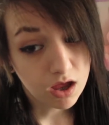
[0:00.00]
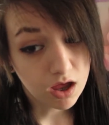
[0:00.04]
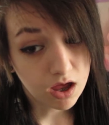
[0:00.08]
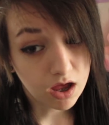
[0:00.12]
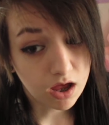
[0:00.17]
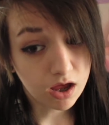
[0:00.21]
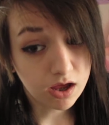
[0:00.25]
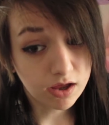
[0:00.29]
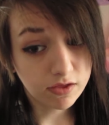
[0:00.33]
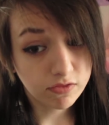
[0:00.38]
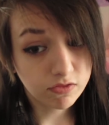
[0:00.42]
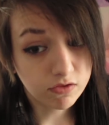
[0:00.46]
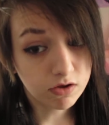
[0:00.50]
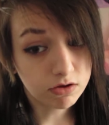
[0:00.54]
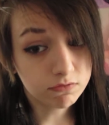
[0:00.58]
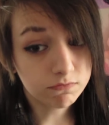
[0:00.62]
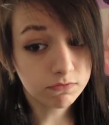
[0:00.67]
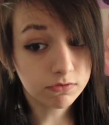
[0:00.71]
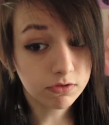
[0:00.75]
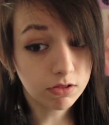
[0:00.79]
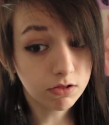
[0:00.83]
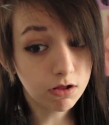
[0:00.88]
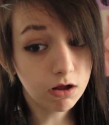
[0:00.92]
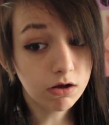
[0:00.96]
I thought
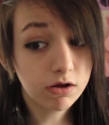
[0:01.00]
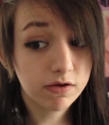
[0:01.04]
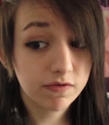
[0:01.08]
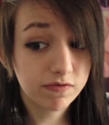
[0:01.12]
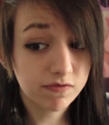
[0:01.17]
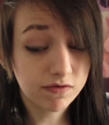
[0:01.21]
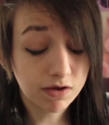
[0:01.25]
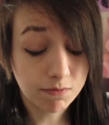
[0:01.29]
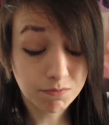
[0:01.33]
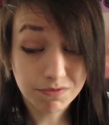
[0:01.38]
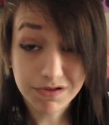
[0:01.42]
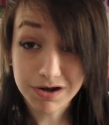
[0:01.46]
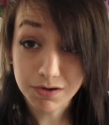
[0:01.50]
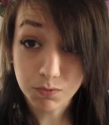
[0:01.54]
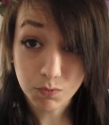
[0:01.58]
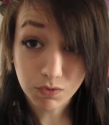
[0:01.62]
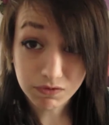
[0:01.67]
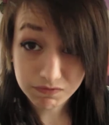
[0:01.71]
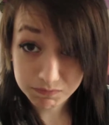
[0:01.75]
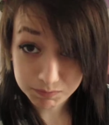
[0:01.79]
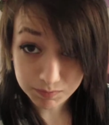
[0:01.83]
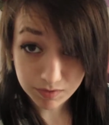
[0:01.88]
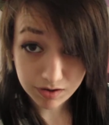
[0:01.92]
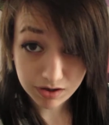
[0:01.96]
for the longest time that I
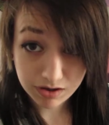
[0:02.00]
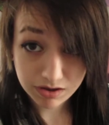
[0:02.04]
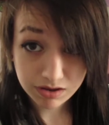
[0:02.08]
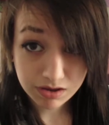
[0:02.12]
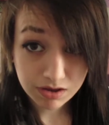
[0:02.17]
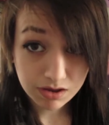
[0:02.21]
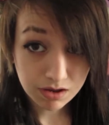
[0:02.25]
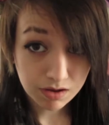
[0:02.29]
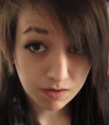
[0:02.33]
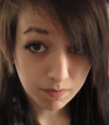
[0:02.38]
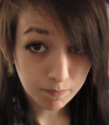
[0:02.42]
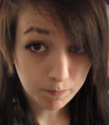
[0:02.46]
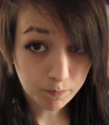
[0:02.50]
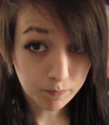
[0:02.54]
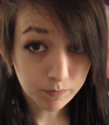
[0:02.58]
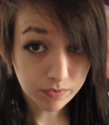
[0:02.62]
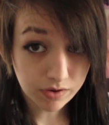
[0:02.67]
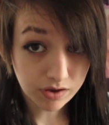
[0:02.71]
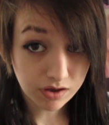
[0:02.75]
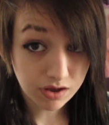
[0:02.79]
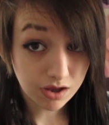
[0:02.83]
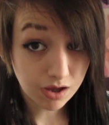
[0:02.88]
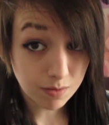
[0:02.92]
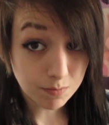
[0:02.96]
was bi,
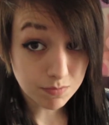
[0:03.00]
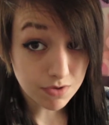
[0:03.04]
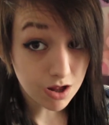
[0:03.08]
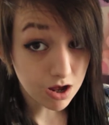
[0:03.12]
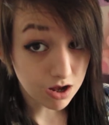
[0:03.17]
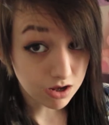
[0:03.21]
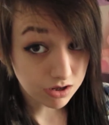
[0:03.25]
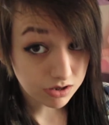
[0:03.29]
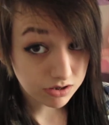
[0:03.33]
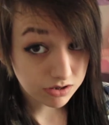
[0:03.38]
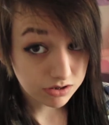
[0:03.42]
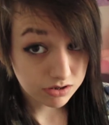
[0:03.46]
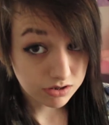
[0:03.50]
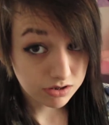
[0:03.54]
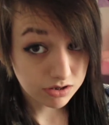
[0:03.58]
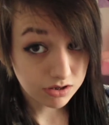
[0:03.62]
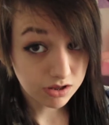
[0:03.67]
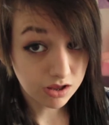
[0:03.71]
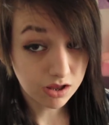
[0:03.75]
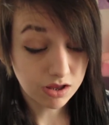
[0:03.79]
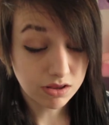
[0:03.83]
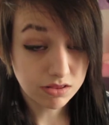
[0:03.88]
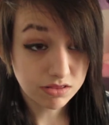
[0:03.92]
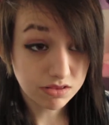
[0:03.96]
but I'm not,
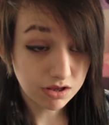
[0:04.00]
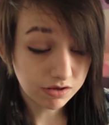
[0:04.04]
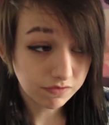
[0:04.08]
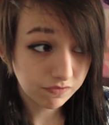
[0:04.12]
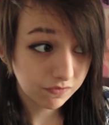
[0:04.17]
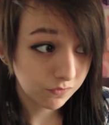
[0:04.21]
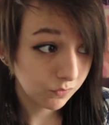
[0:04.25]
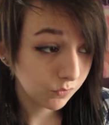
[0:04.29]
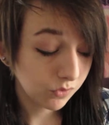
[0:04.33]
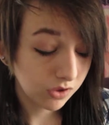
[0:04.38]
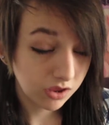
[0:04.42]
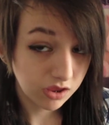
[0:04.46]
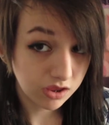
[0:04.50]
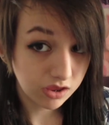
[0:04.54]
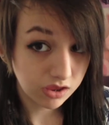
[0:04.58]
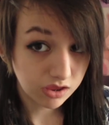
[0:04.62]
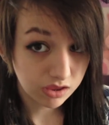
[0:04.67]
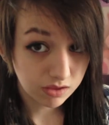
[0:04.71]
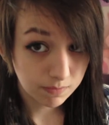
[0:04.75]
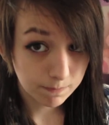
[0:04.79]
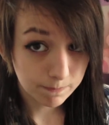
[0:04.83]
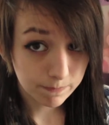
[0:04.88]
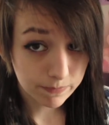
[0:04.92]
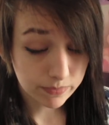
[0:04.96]
and that's okay.
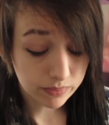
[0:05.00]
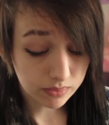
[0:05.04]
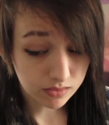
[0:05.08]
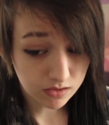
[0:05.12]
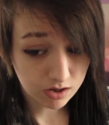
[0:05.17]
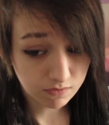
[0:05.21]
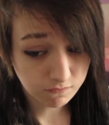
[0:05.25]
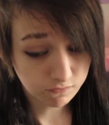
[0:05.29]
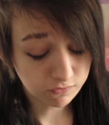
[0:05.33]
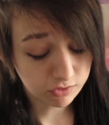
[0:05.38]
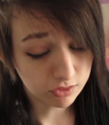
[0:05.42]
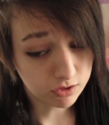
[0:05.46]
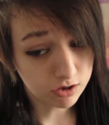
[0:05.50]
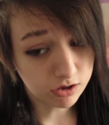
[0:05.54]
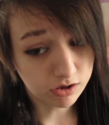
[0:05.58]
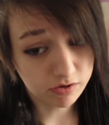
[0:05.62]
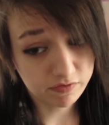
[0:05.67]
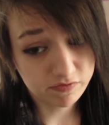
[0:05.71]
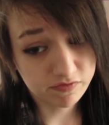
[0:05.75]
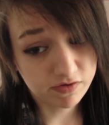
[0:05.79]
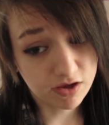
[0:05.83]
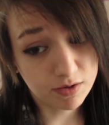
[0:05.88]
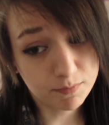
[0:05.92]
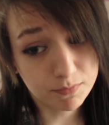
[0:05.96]
And for the
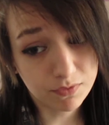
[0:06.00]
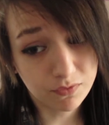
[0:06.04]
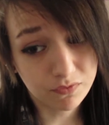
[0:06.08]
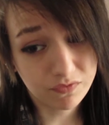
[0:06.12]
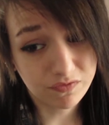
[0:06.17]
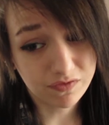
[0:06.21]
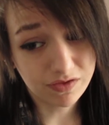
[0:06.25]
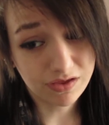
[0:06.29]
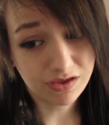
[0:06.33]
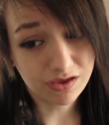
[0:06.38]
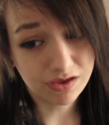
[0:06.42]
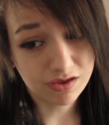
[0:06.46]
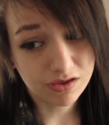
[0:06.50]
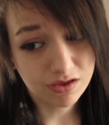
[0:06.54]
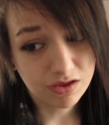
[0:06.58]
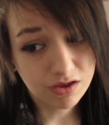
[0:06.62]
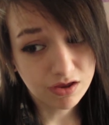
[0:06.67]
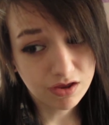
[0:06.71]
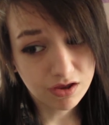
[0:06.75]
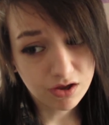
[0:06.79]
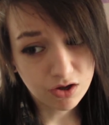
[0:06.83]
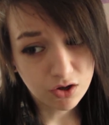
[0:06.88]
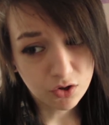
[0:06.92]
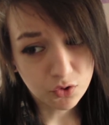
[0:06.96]
longest time I was, like,
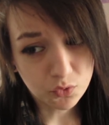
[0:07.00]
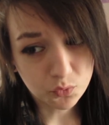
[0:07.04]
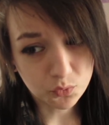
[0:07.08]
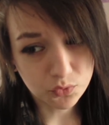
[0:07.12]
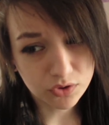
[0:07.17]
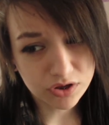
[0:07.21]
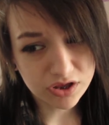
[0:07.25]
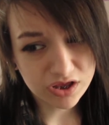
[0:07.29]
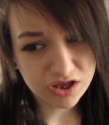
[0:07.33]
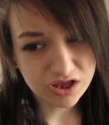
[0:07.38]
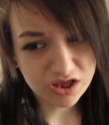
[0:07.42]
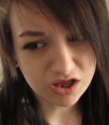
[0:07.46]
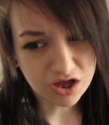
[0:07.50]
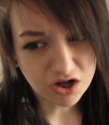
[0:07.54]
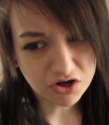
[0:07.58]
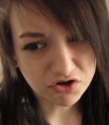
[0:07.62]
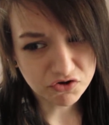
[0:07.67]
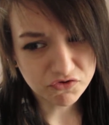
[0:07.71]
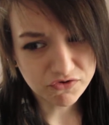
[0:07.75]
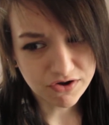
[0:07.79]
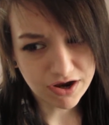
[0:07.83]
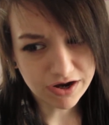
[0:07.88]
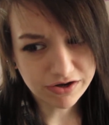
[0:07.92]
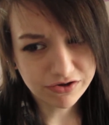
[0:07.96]
really
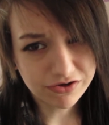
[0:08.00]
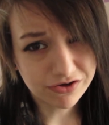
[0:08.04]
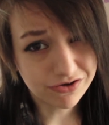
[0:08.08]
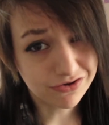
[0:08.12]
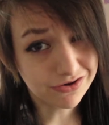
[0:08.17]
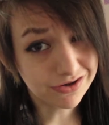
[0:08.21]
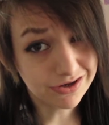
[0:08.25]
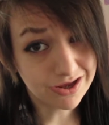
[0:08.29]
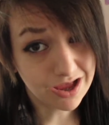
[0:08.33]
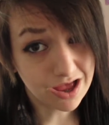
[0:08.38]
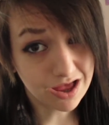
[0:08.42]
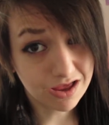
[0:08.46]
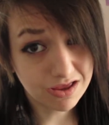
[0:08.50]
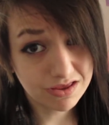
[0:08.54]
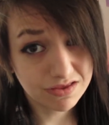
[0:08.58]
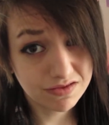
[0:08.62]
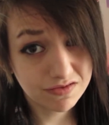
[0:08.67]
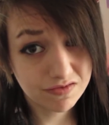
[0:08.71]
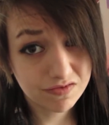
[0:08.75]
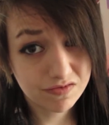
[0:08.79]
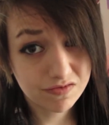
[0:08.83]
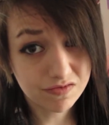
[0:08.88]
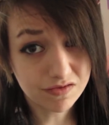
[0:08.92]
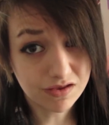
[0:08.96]
unattracted to
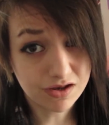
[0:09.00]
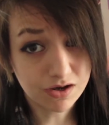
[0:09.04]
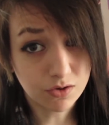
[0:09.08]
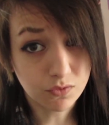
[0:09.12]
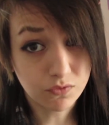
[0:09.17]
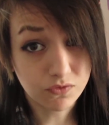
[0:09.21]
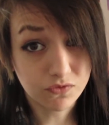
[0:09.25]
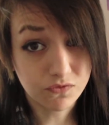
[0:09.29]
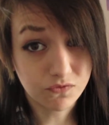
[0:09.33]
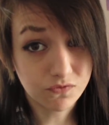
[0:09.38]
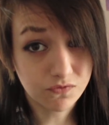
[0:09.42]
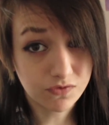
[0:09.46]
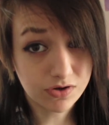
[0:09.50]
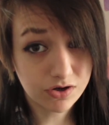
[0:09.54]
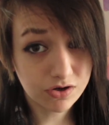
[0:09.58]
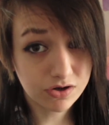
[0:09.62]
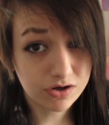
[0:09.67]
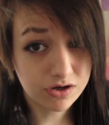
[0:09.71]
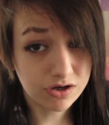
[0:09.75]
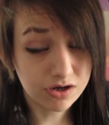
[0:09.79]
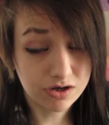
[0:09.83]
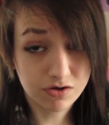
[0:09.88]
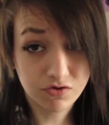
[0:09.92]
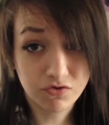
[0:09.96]
guys, and I was
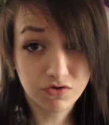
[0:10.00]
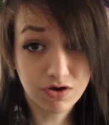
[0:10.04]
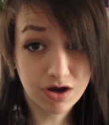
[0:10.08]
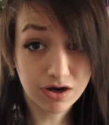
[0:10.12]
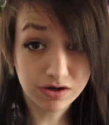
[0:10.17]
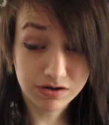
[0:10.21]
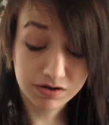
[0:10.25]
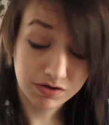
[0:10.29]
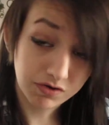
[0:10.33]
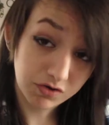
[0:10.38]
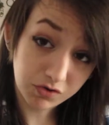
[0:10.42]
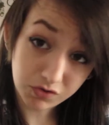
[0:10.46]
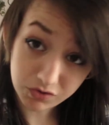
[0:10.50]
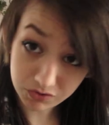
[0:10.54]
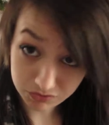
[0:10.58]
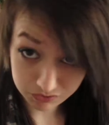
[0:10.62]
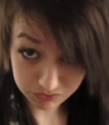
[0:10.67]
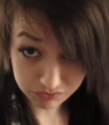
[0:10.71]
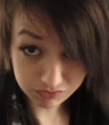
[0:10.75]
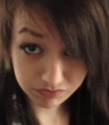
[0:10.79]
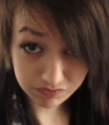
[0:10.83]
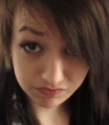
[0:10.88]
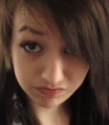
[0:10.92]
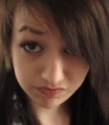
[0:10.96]
very attracted to
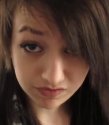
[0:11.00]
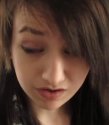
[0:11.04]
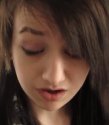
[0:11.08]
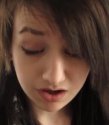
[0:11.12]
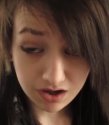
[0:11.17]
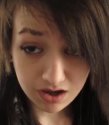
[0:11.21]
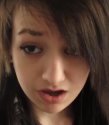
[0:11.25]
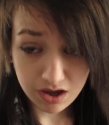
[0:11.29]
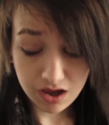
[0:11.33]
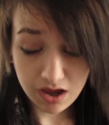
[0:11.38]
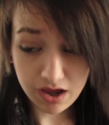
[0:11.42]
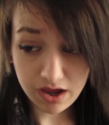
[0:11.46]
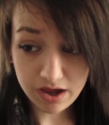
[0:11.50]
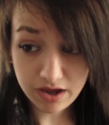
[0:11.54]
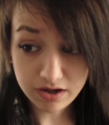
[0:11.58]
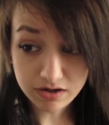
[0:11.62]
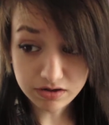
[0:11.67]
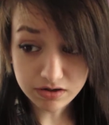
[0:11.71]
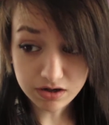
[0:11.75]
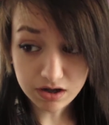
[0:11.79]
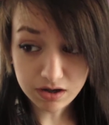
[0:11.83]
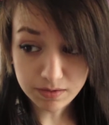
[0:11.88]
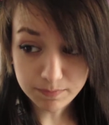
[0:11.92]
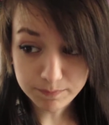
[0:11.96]
girls,
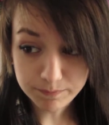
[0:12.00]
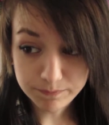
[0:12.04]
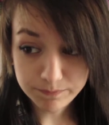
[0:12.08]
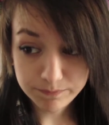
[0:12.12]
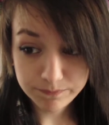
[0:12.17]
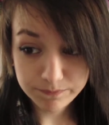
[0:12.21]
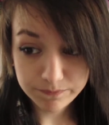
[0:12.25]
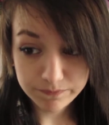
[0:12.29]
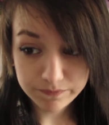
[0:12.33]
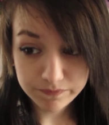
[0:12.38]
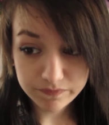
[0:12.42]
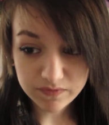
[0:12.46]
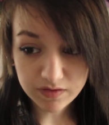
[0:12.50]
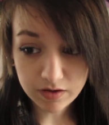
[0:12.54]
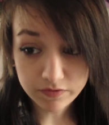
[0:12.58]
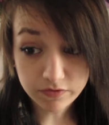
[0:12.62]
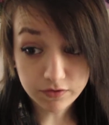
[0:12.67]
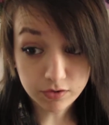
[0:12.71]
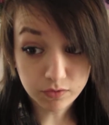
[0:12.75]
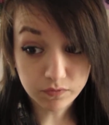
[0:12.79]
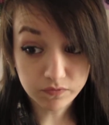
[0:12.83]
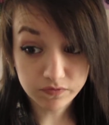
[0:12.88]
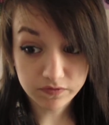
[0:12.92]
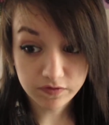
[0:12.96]
and I
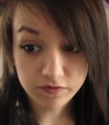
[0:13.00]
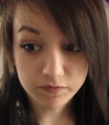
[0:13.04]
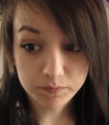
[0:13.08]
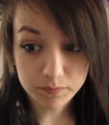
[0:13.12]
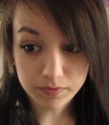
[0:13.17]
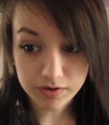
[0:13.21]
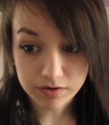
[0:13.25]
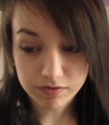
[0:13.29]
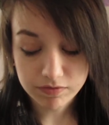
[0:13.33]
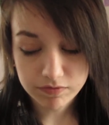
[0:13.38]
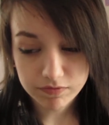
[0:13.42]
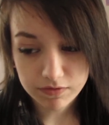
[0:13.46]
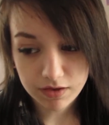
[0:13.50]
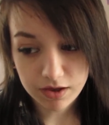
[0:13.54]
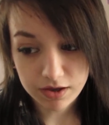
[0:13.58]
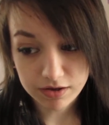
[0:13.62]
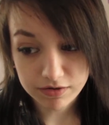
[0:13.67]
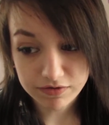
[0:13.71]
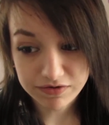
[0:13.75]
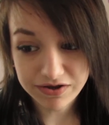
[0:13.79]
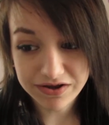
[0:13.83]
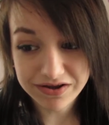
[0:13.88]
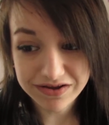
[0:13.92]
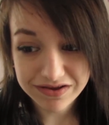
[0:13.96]
thought I was a lesbian,
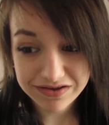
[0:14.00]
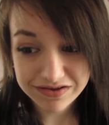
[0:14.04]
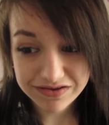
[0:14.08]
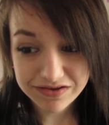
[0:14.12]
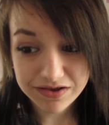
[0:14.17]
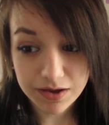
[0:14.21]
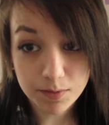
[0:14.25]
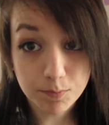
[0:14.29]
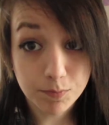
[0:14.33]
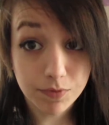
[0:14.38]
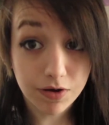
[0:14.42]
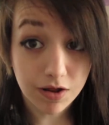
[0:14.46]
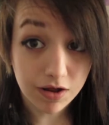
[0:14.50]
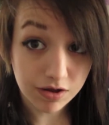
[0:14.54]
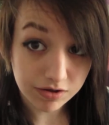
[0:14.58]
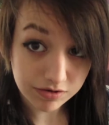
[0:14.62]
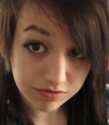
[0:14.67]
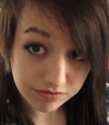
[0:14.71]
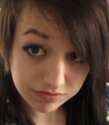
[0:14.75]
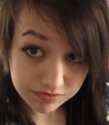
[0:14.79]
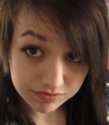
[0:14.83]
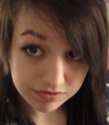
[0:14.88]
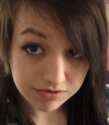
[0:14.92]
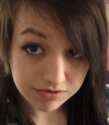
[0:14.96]
and I'm not,